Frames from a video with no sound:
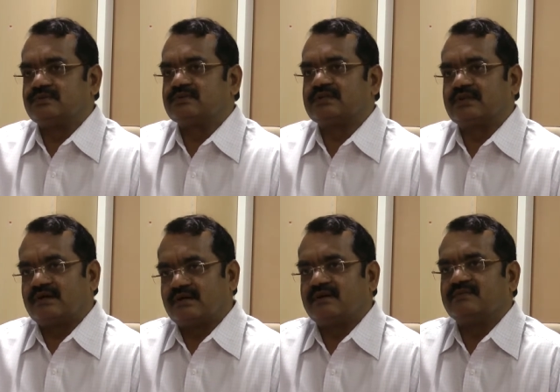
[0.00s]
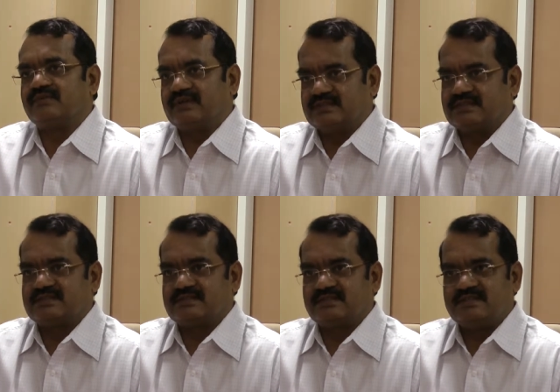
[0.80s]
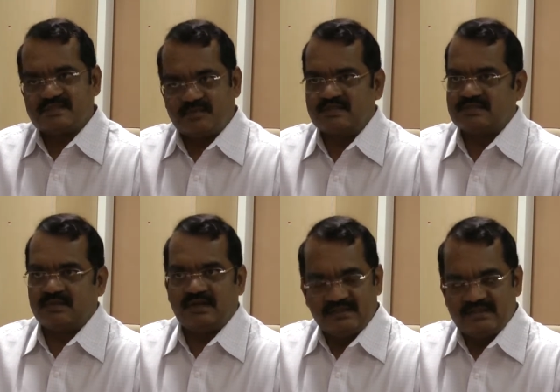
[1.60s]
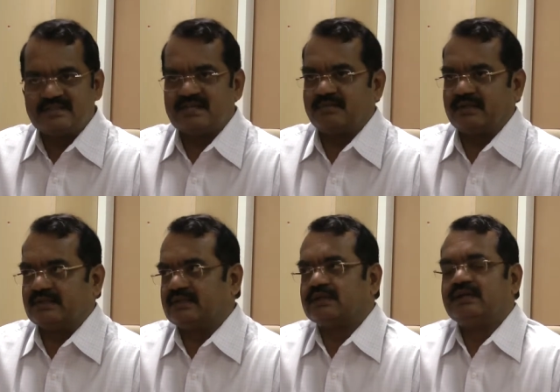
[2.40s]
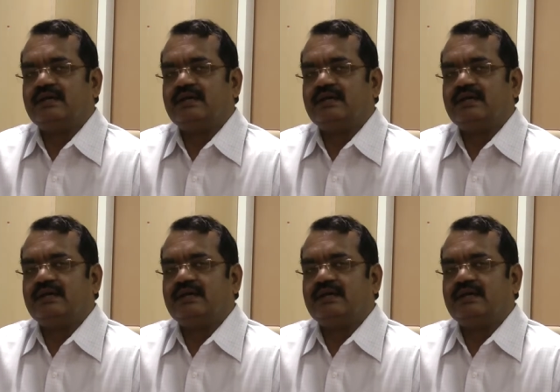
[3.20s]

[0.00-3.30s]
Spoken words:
nooks and corners of the villages. It's possible. I think it's happening there.